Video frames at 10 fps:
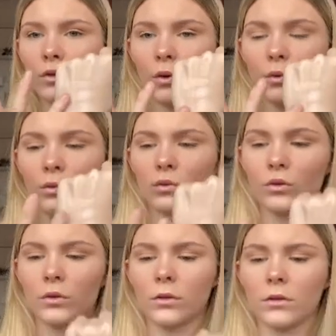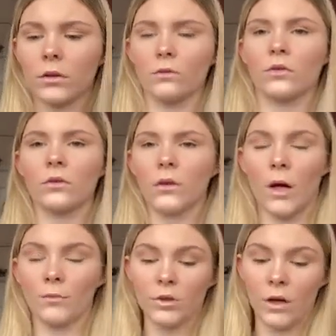gorgeous. I'm
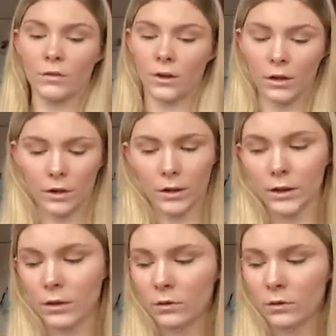just covering highlight now.